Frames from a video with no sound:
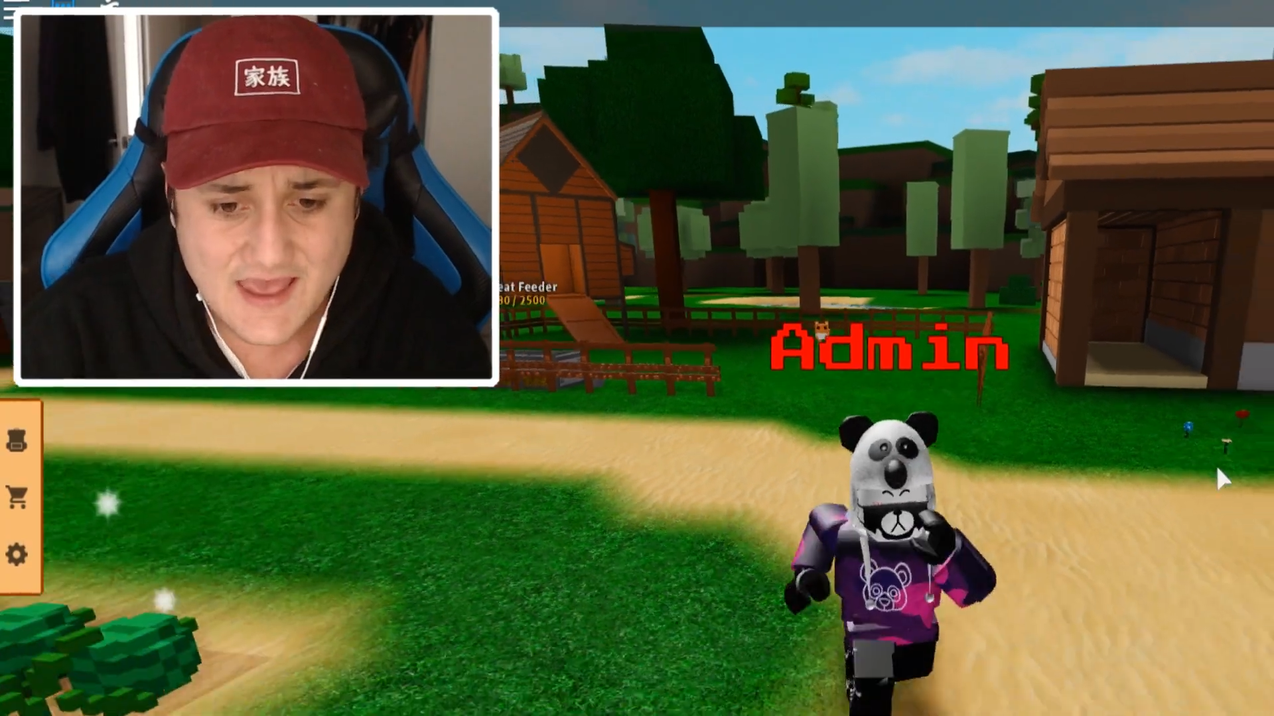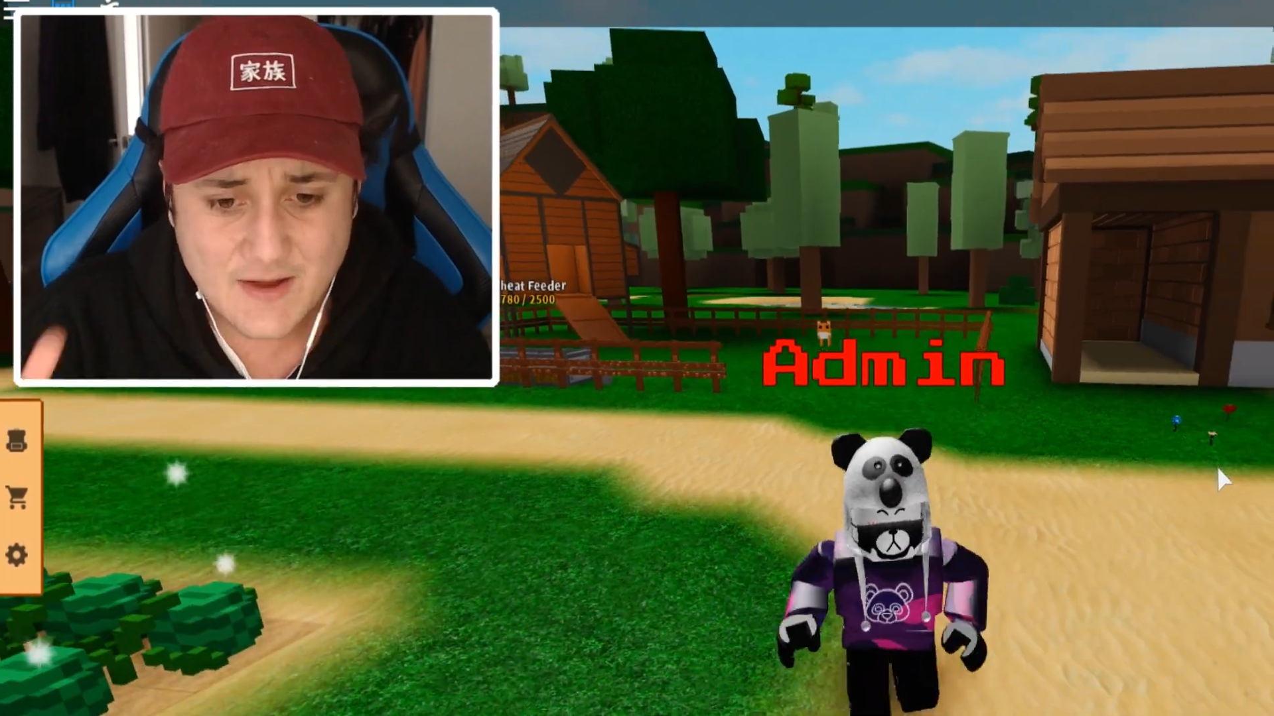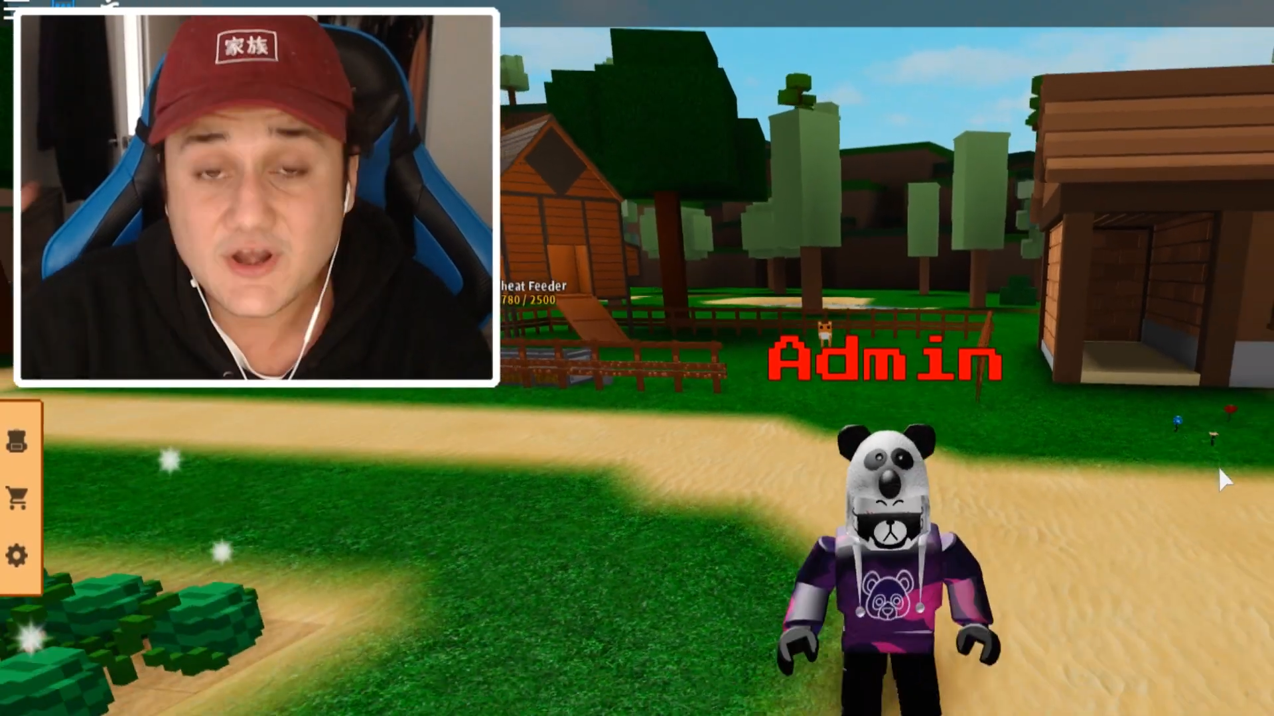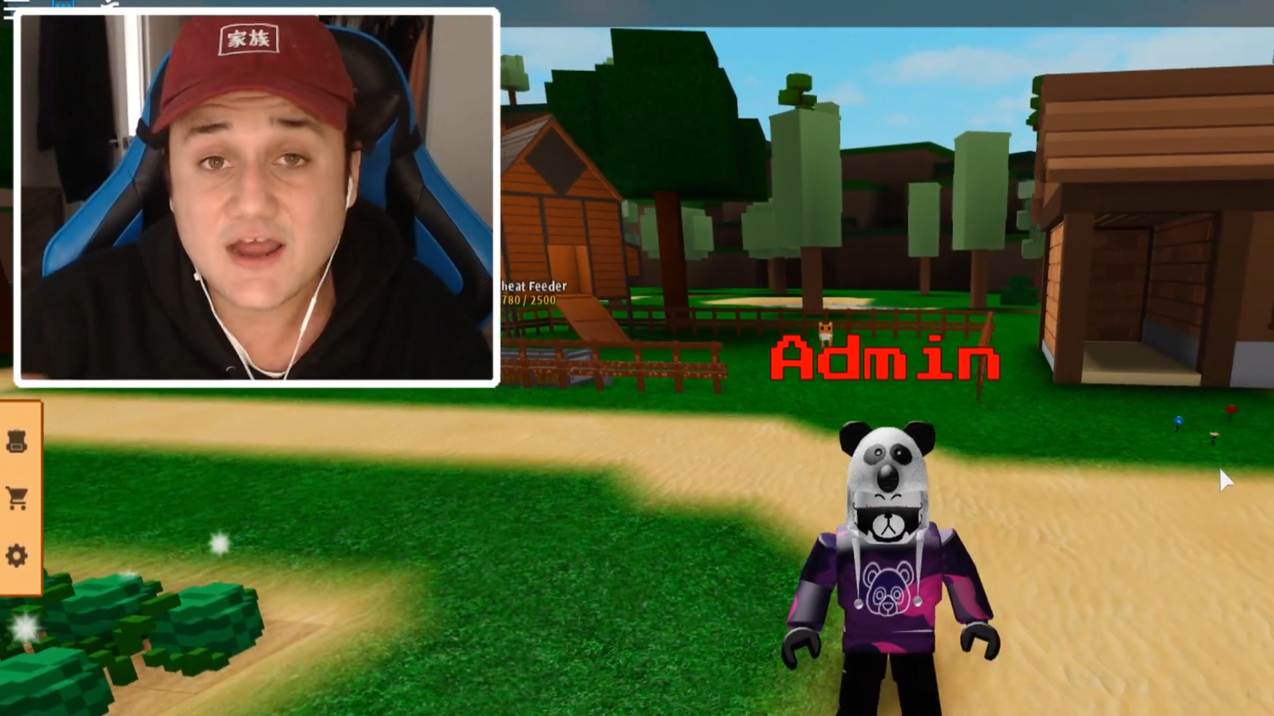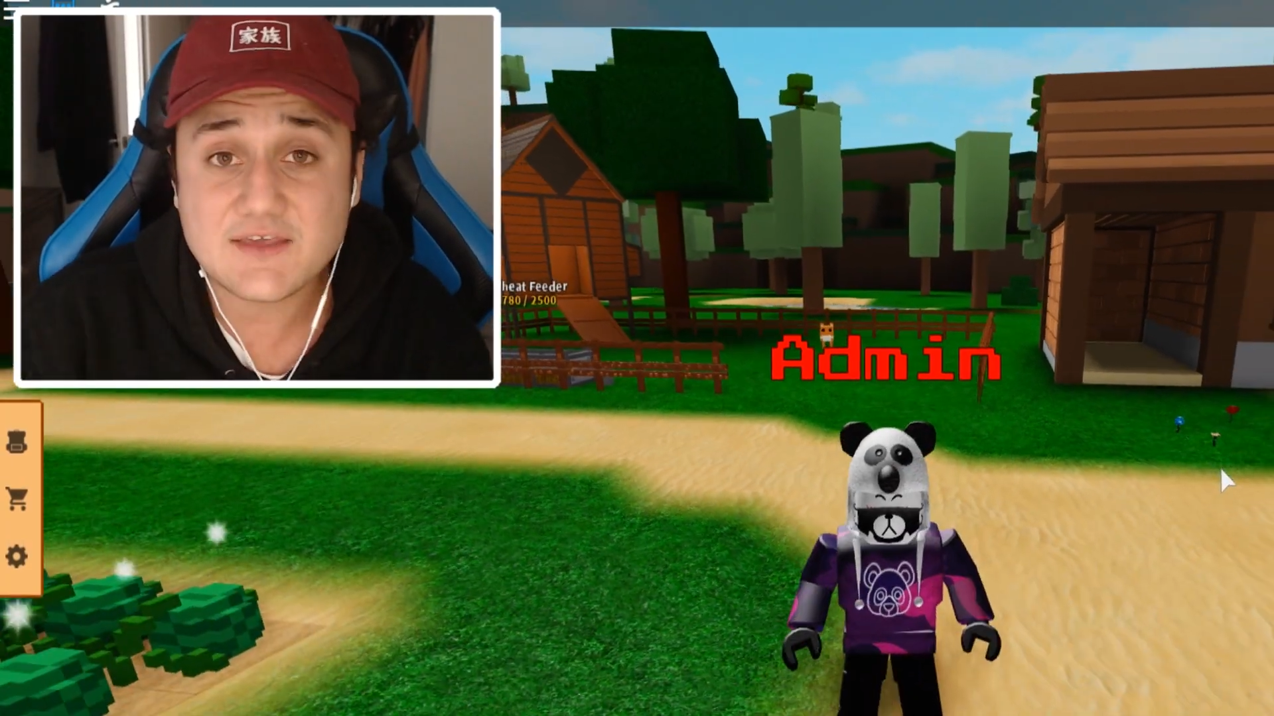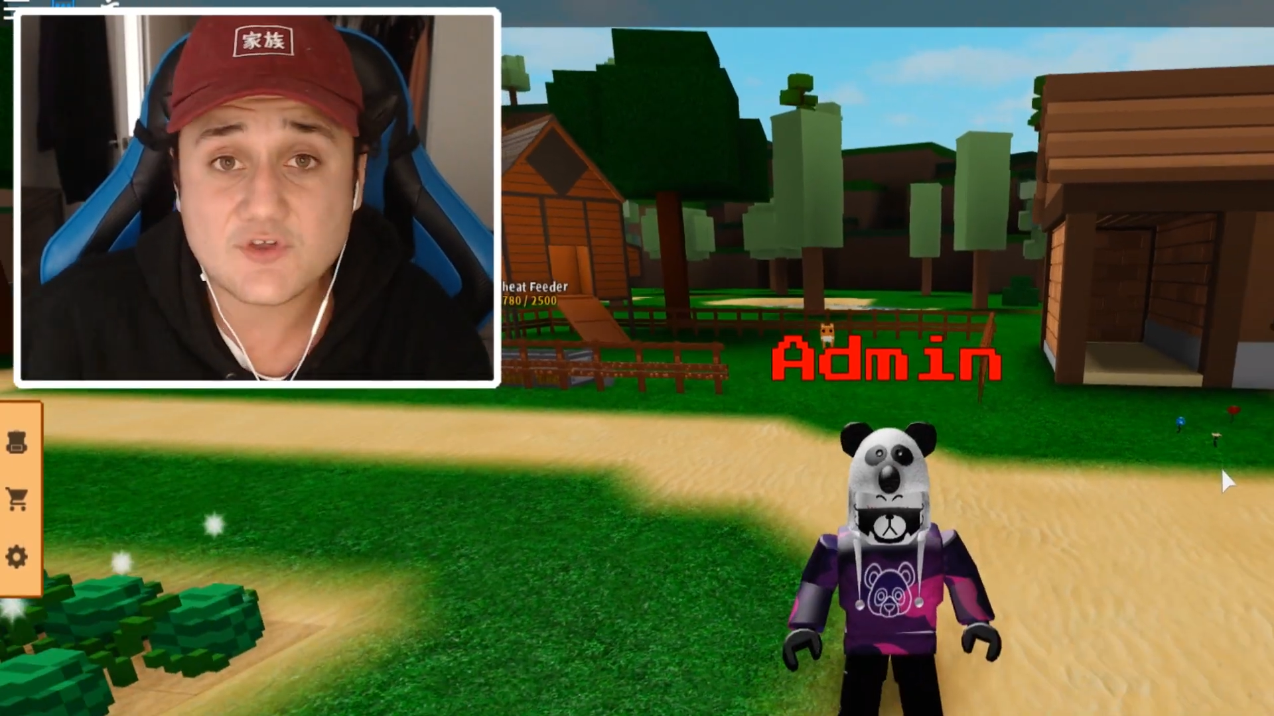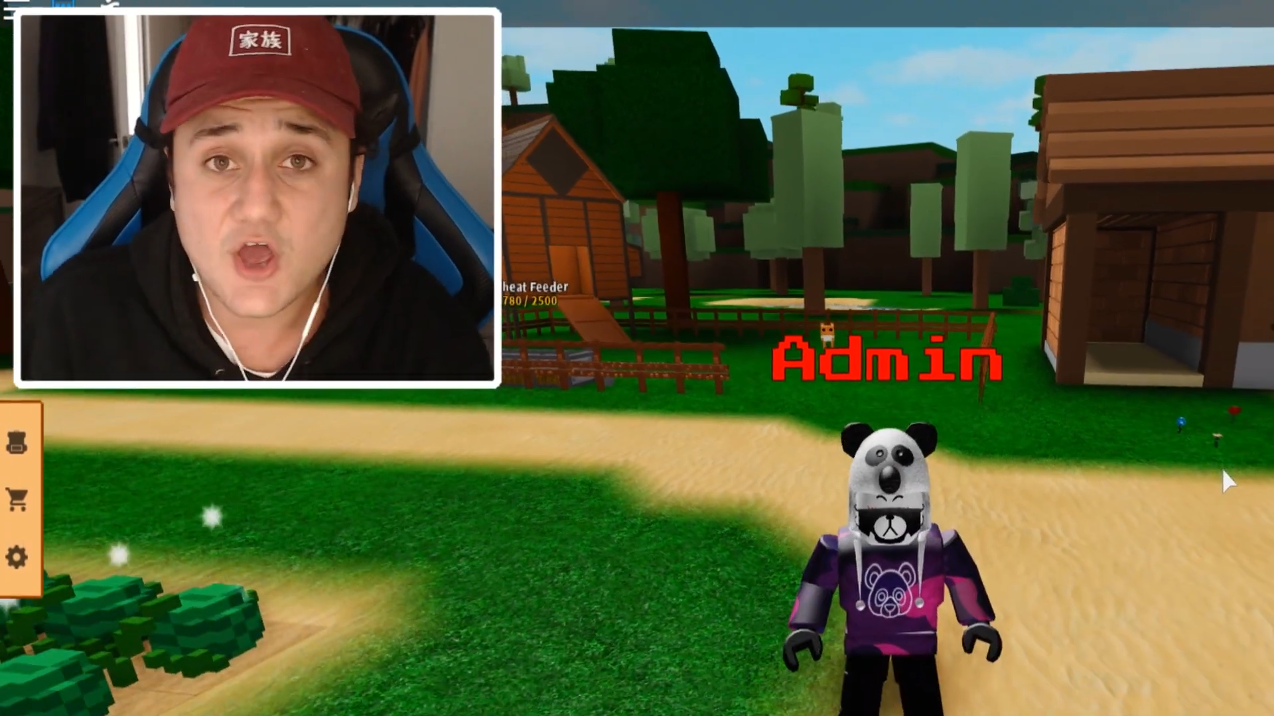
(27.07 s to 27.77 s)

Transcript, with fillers: and we're not even